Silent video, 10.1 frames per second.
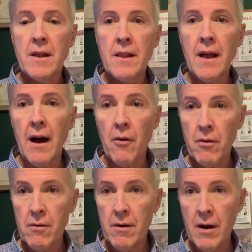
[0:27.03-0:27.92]
Now,
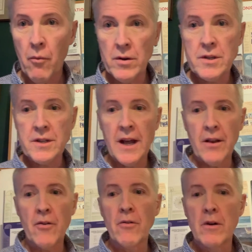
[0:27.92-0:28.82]
I want to tell
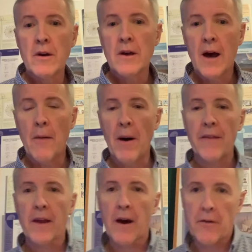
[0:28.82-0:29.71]
you
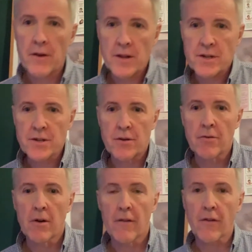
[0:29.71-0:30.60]
about the current
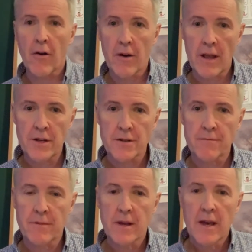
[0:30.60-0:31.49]
issue of
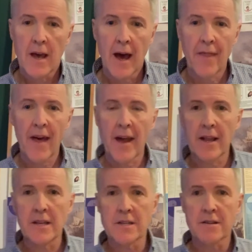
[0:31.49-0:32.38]
Correlation, and that
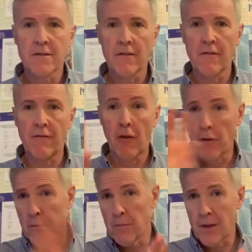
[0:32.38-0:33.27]
is
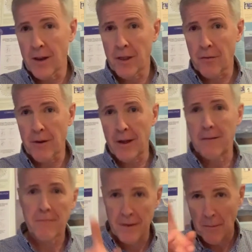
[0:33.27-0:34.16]
Volume 33,
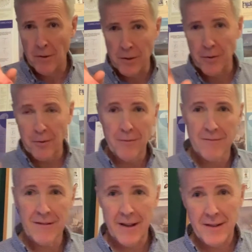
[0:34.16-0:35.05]
number 2,
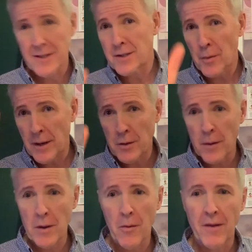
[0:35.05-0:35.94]
and this is
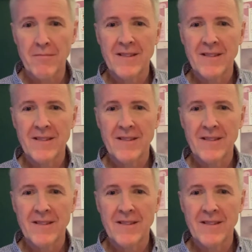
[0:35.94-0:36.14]
2021.